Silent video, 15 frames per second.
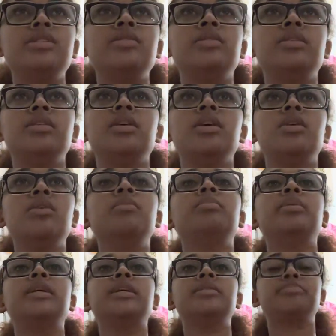you can go,
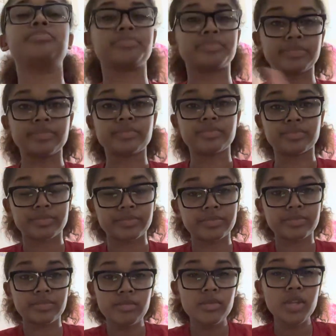but
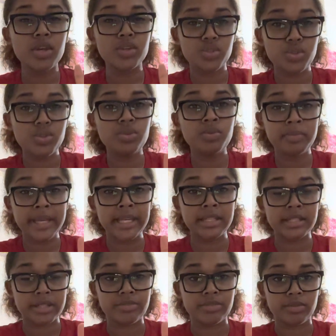two main
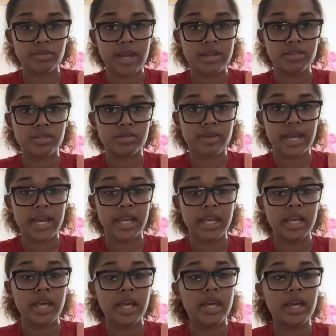different routes, right?
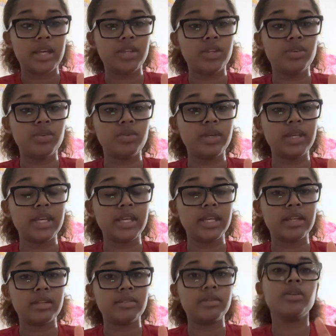You
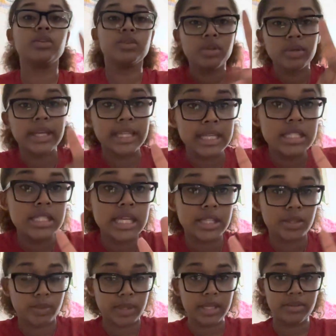can, or okay, let's say
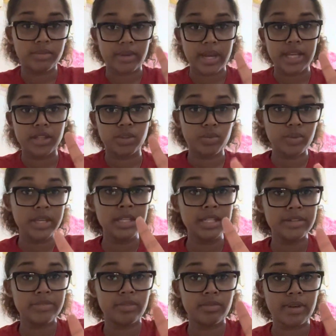three, right? Three
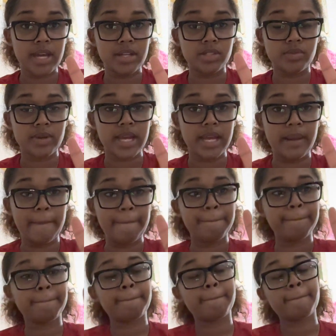different routes, right?
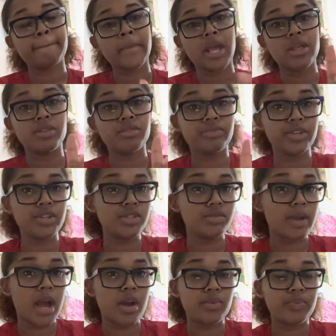The first
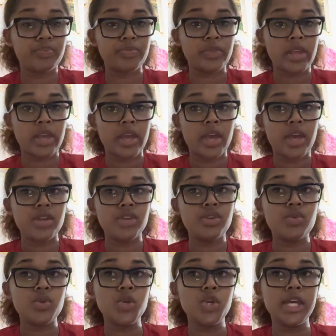route,
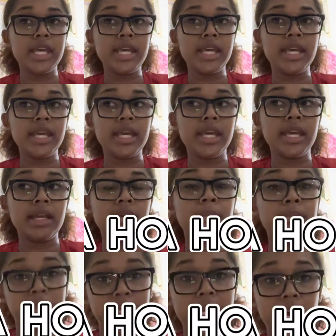you can
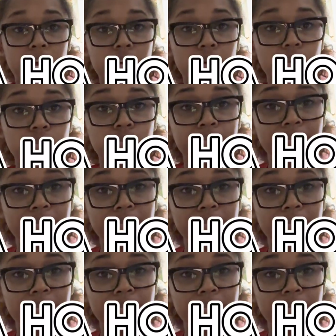be a hoe.